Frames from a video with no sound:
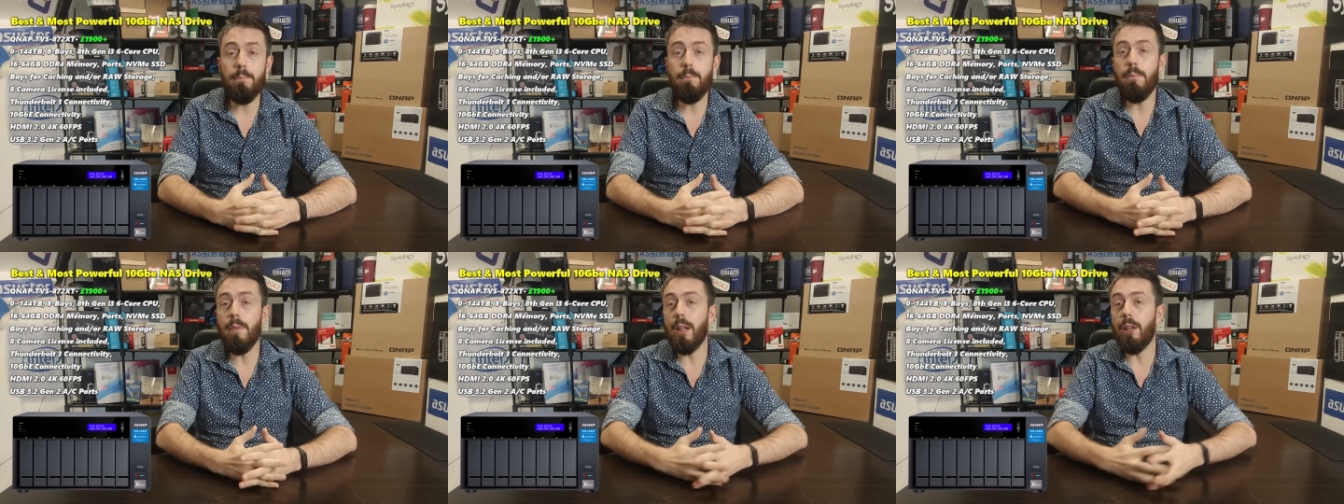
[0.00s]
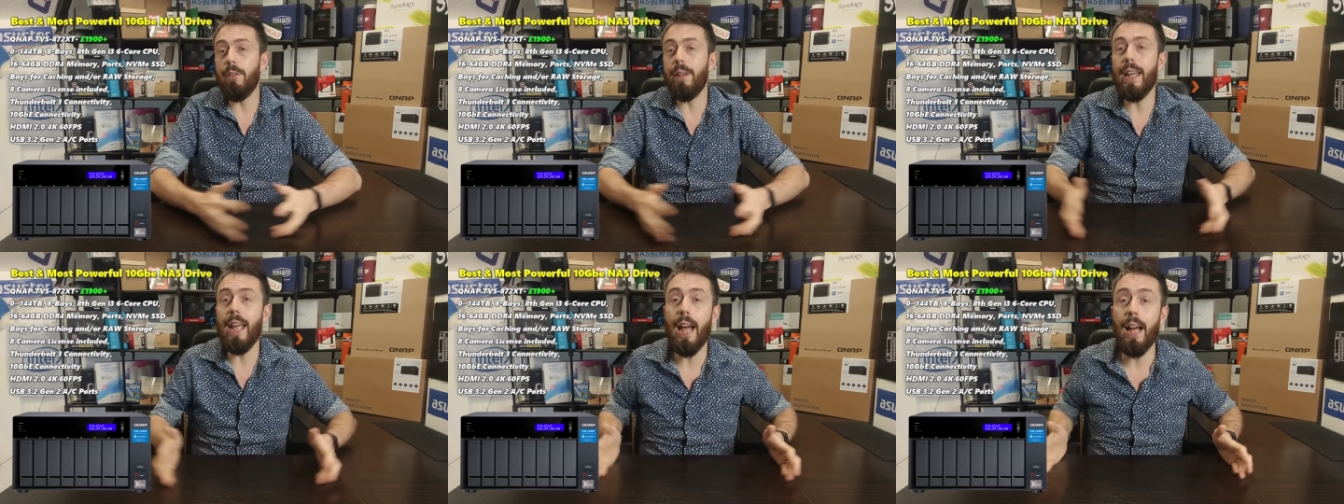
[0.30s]

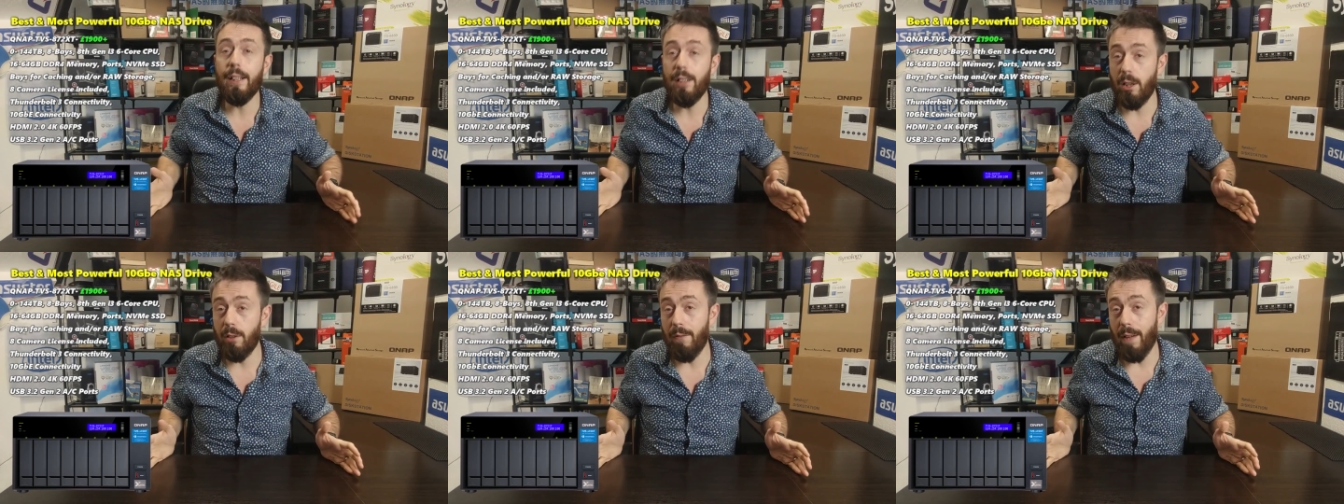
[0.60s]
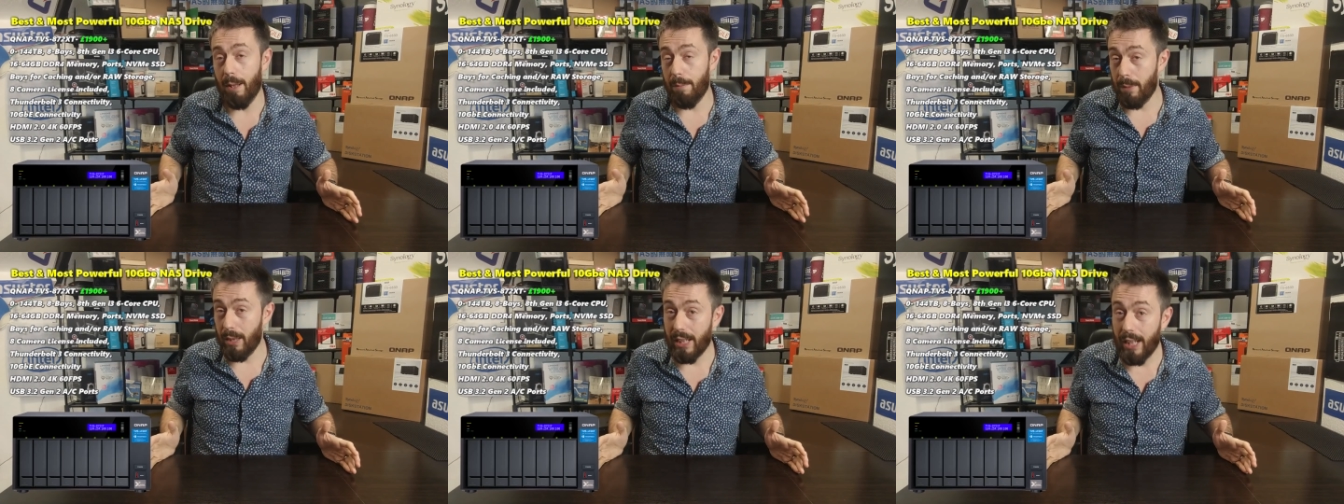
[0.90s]
myriad
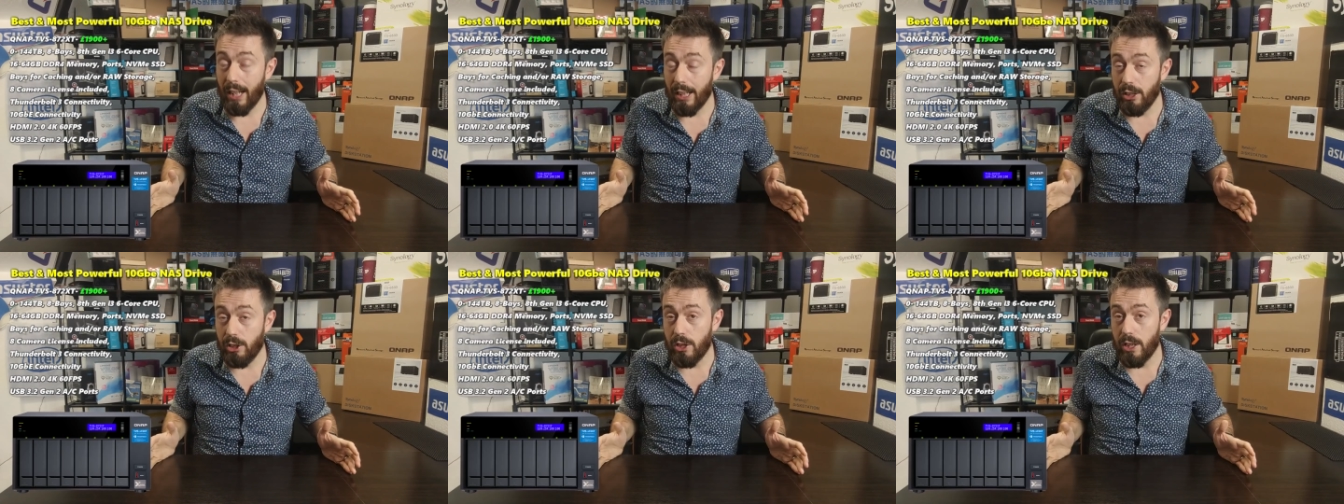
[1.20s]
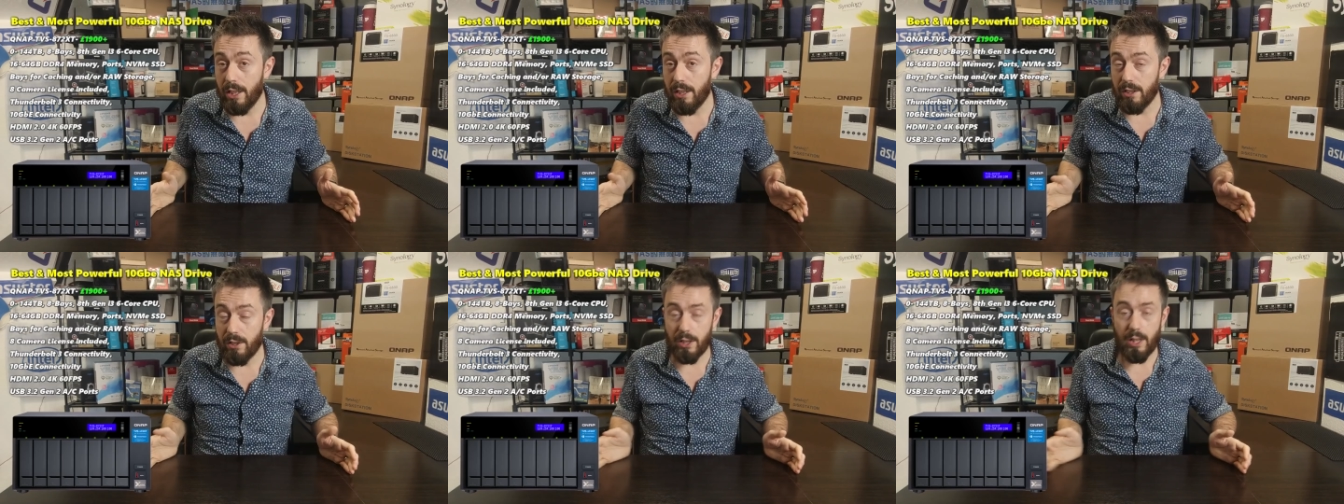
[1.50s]
of
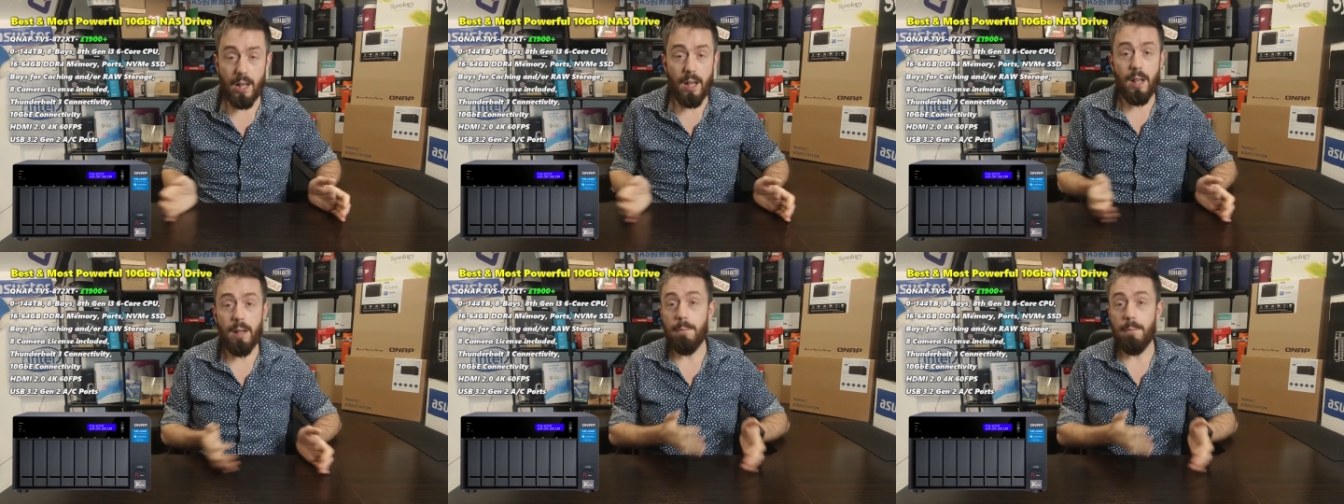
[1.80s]
applications.